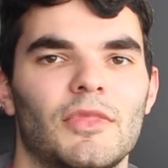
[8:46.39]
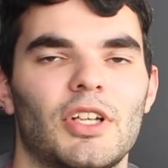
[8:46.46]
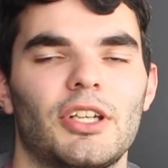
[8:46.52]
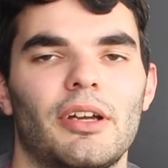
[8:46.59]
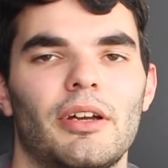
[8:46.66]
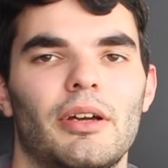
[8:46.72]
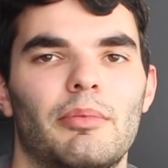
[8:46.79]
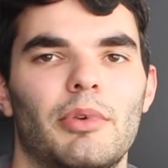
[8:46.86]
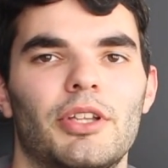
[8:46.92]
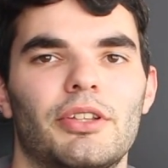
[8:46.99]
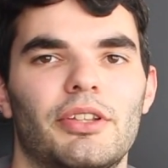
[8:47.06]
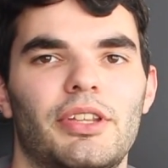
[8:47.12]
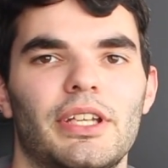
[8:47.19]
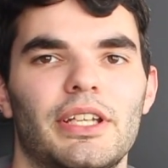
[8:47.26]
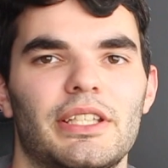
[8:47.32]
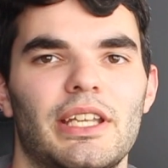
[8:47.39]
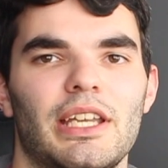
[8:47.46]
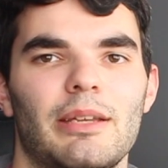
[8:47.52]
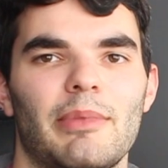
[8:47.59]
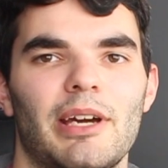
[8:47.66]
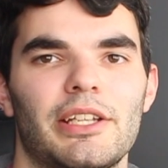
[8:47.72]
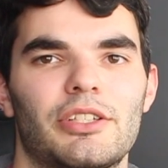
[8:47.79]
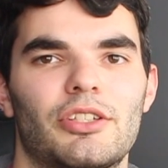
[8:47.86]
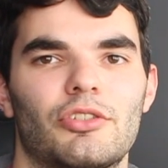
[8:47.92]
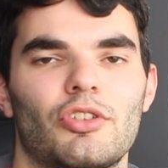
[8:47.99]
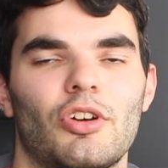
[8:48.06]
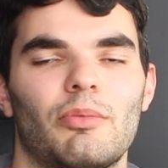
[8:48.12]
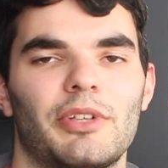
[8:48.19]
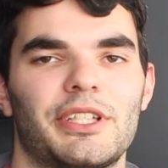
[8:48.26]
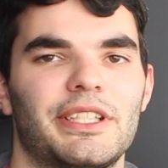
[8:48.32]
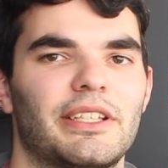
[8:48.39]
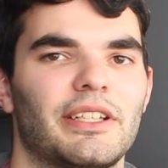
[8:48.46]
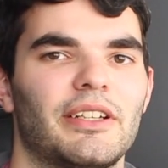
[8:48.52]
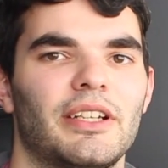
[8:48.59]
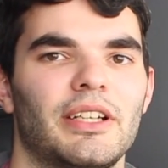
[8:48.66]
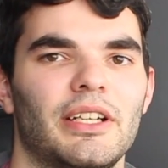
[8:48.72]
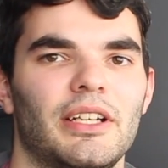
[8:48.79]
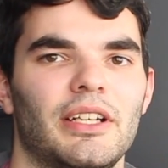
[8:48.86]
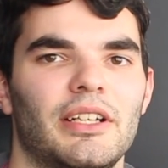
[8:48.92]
I know, and the thing is, he managed to drop Whittaker.